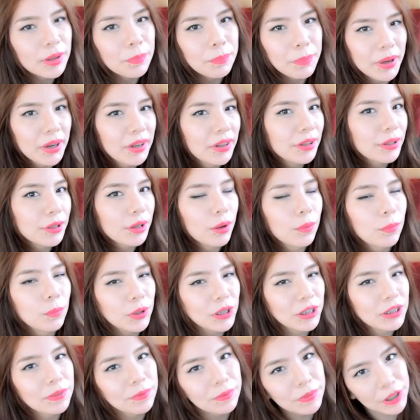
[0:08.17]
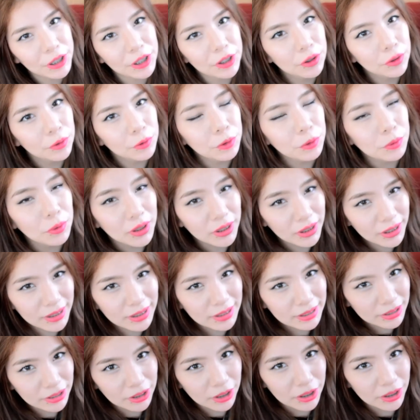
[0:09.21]
depending on which video you
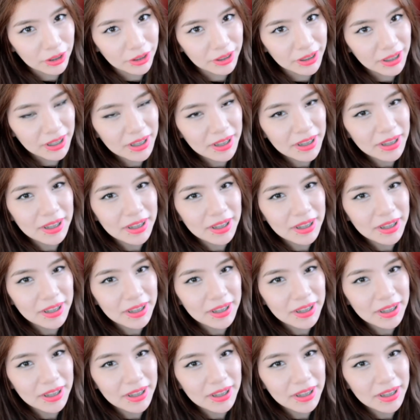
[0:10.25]
clicked on.